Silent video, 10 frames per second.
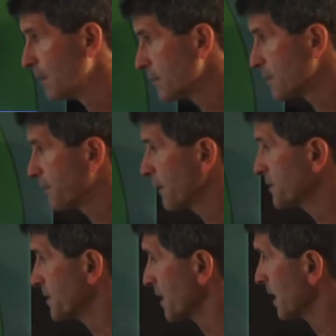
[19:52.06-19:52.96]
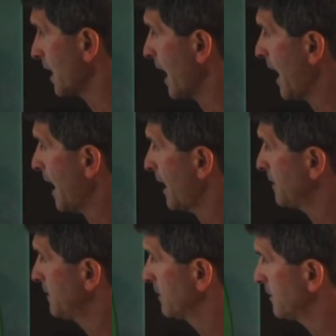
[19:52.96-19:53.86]
So for instance, I'm going to
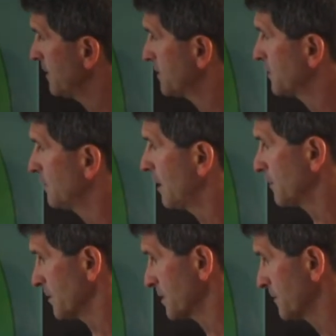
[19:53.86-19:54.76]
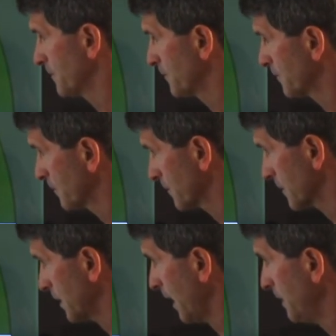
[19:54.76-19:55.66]
add these 2 numbers.
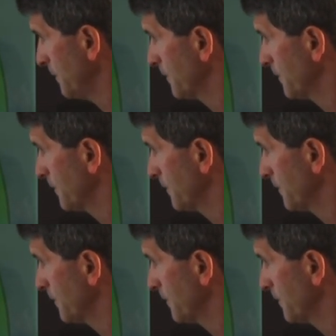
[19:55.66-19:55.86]
Okay?